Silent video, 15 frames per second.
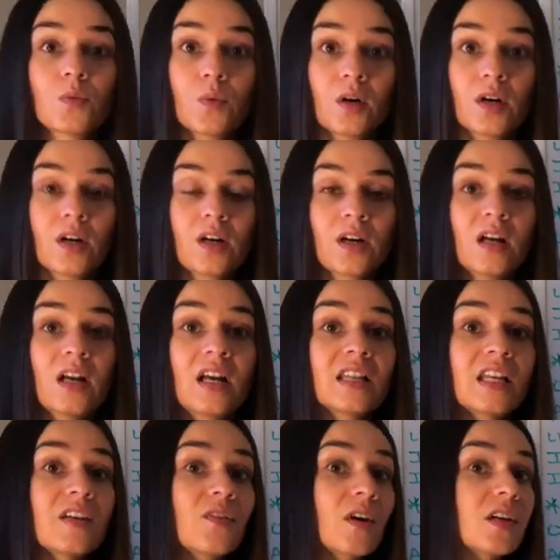to work,
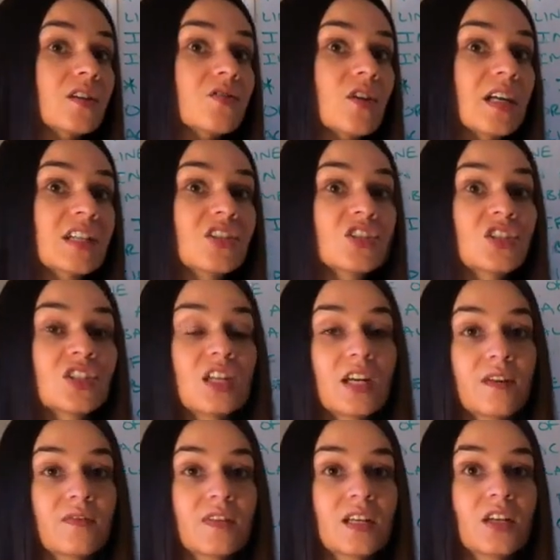they've already tried to
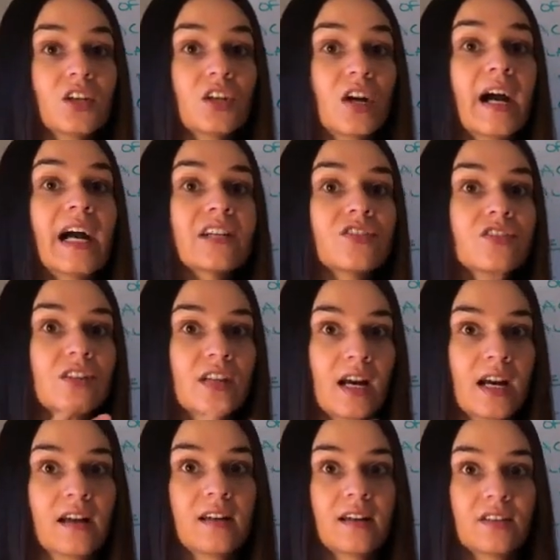shift your hydrogen
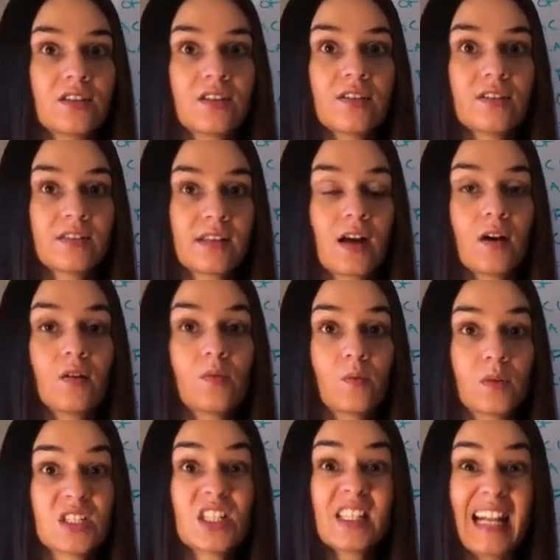ion into your cell,
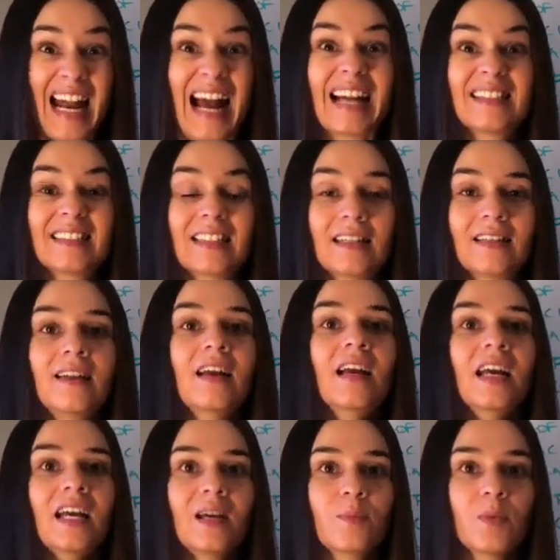which is an acid,
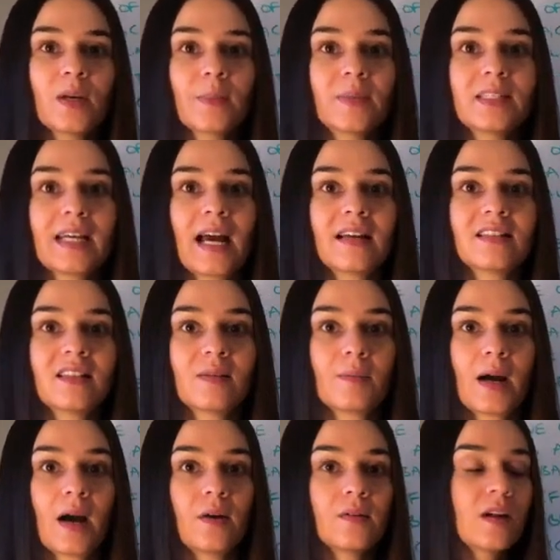and bring potassium
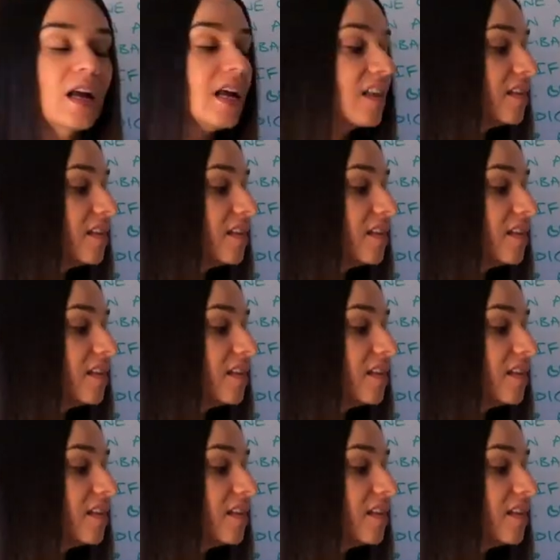out.